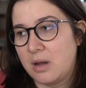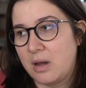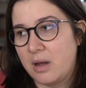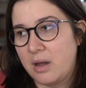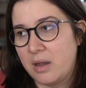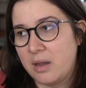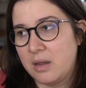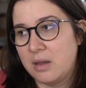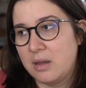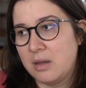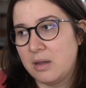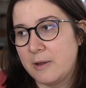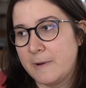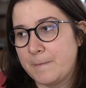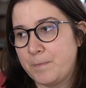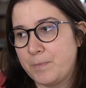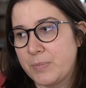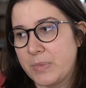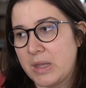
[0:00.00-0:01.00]
I
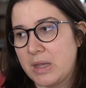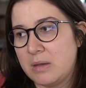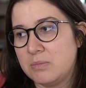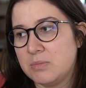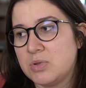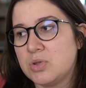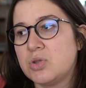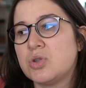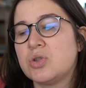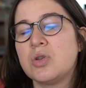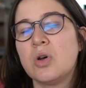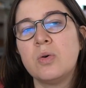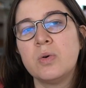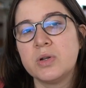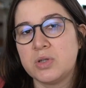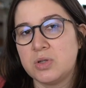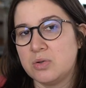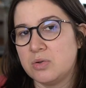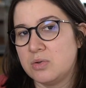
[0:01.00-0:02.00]
am so
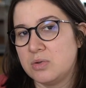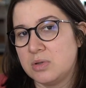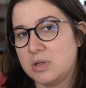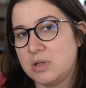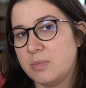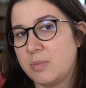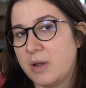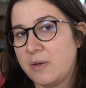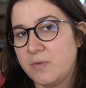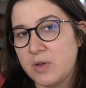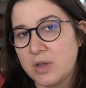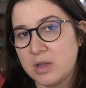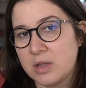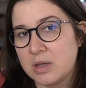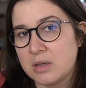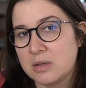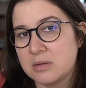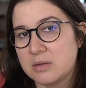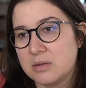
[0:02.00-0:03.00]
attuned to my
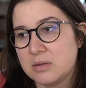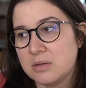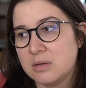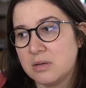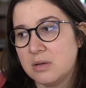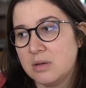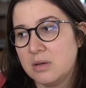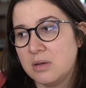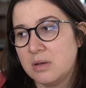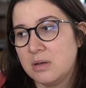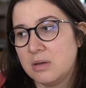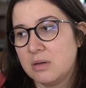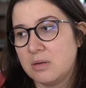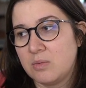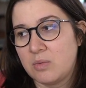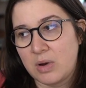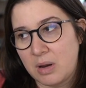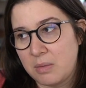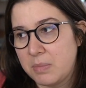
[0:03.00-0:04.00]
feelings
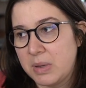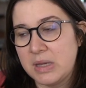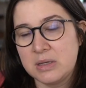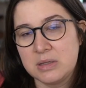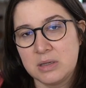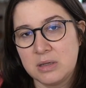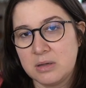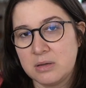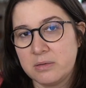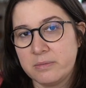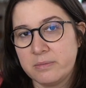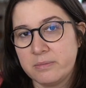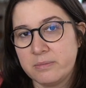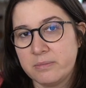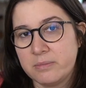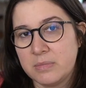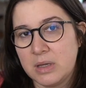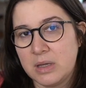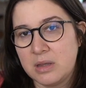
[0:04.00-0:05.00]
when I'm painting.
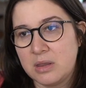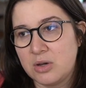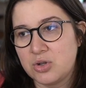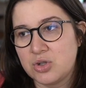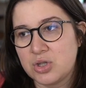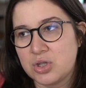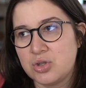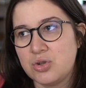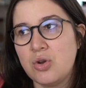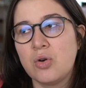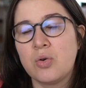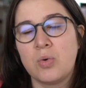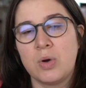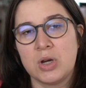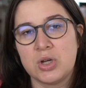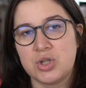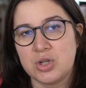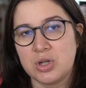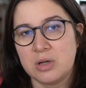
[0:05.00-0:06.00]
There's just no
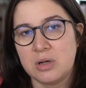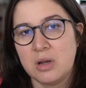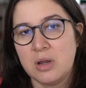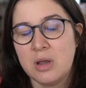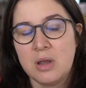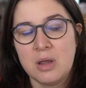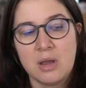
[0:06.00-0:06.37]
question.